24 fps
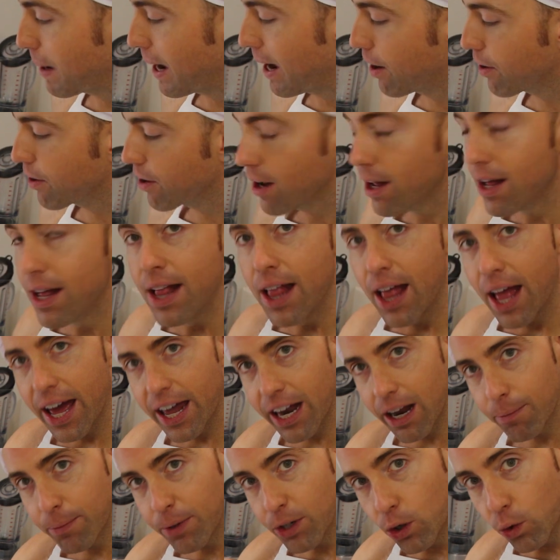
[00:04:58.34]
powder.
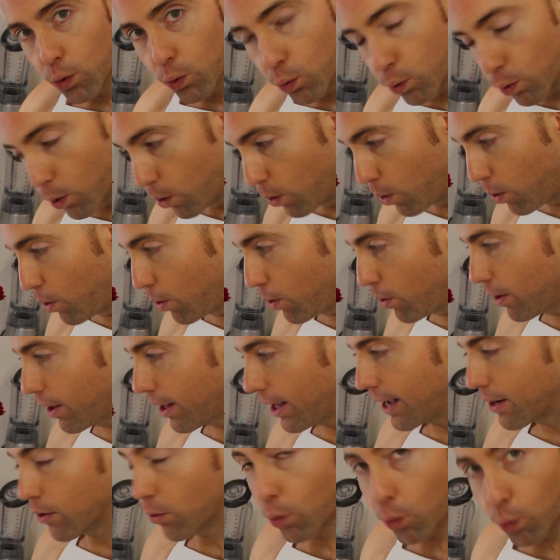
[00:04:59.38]
And I'm gonna roll
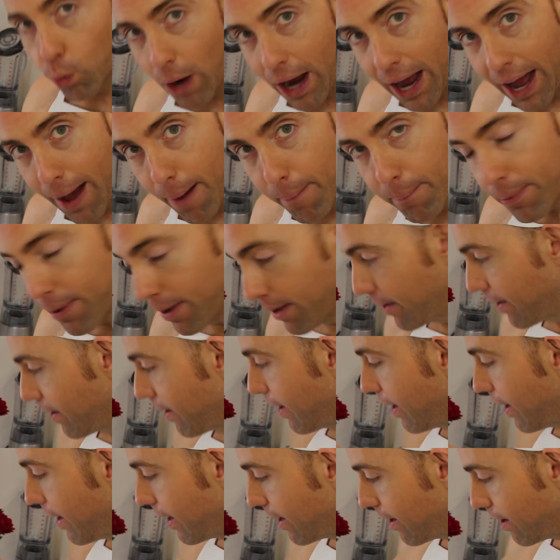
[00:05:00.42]
and wrap
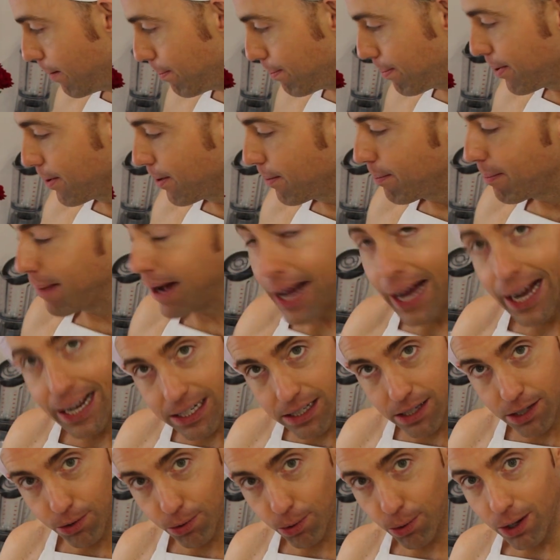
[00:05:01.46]
up my
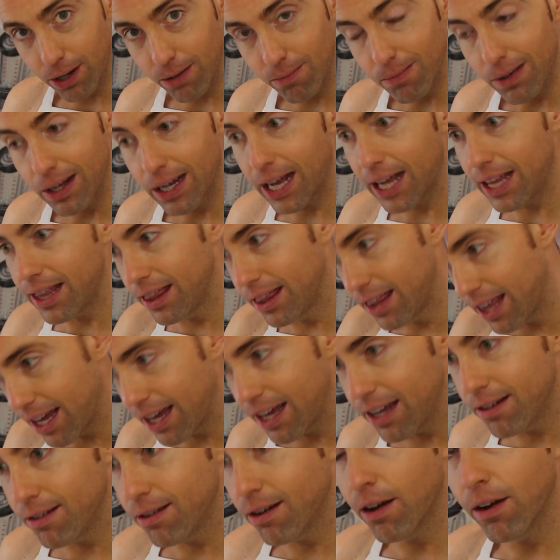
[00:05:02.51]
ice cream. And
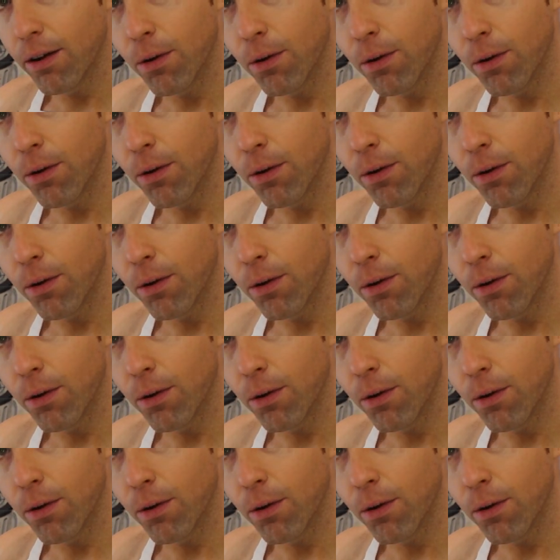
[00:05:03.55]
then